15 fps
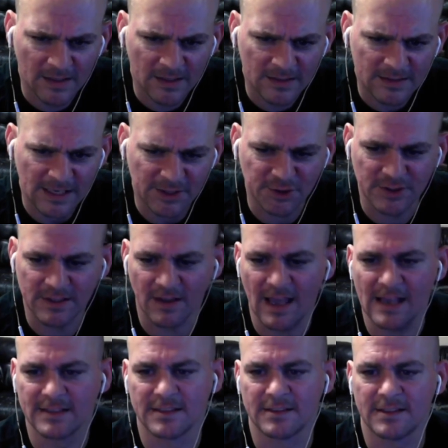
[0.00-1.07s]
He actually still
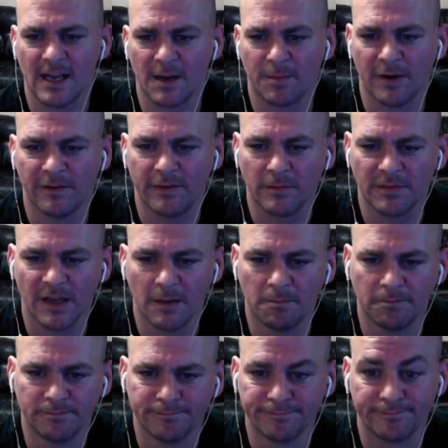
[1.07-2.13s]
has his attack buff. I'm dumb.
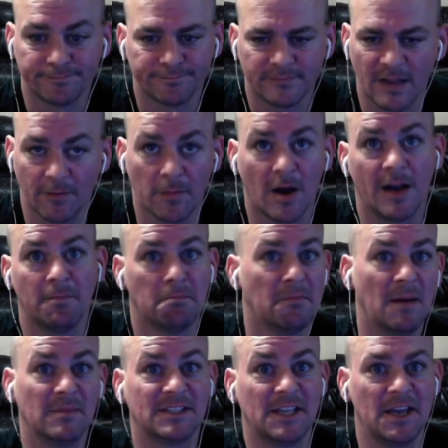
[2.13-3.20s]
Never mind. My
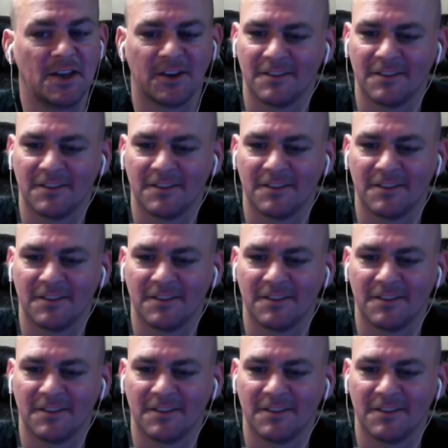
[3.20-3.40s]
mistake.